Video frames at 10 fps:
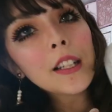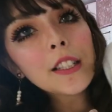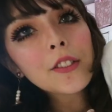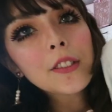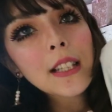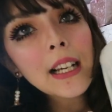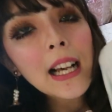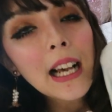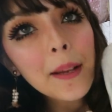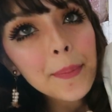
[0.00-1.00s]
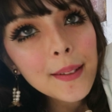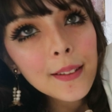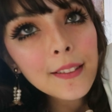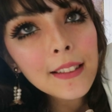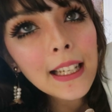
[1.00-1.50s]
i just
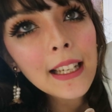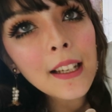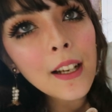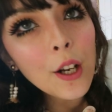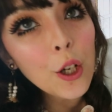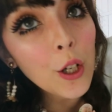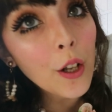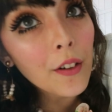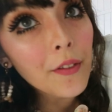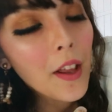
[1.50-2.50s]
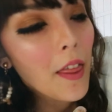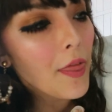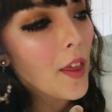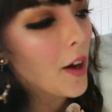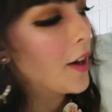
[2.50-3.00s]
absolutely love
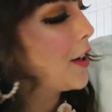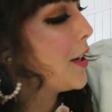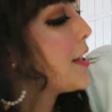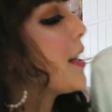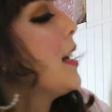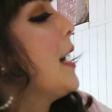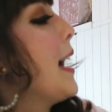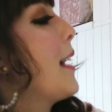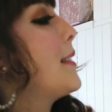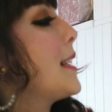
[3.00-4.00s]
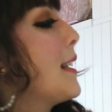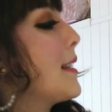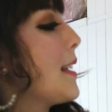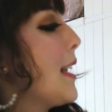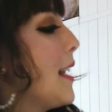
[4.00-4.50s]
the hood and
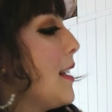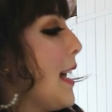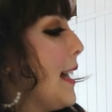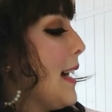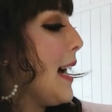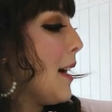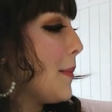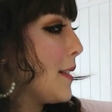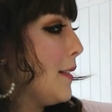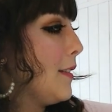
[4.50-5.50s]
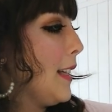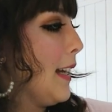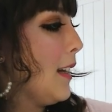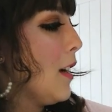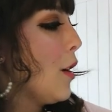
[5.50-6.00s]
it's in an
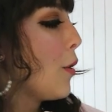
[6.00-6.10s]
absolutely